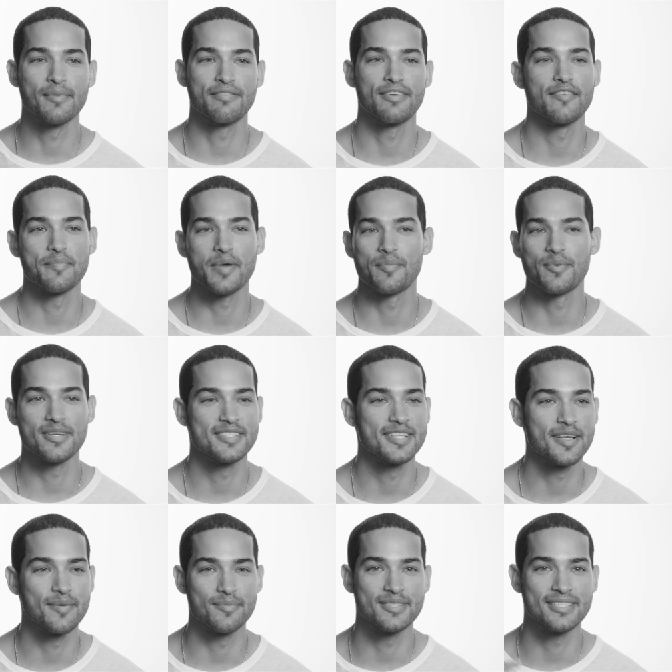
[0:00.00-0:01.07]
My favorite memory is
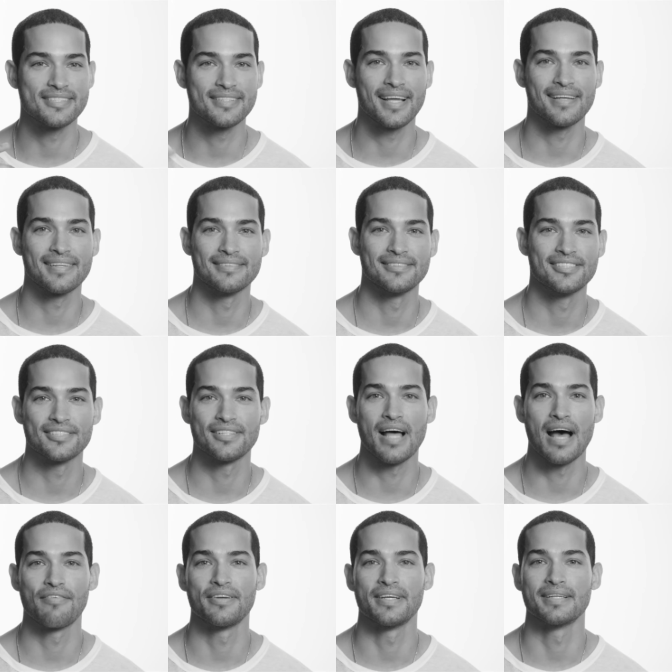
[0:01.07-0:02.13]
him just like, just
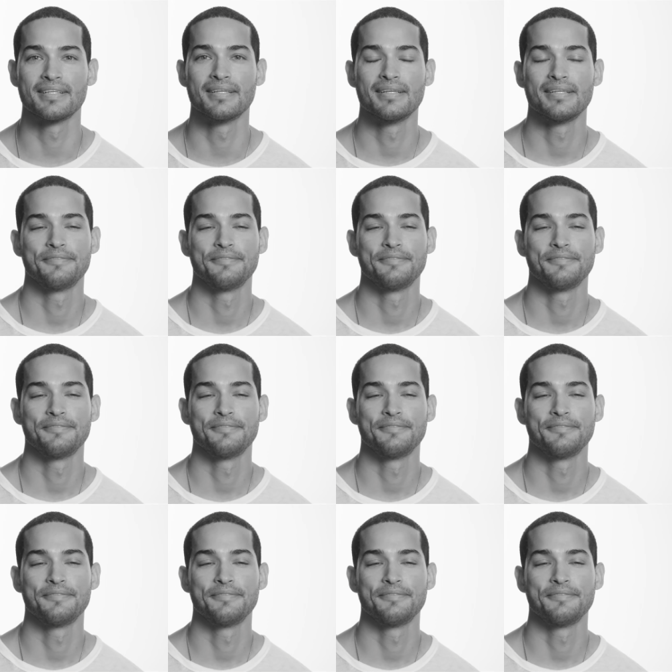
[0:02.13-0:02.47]
laughing.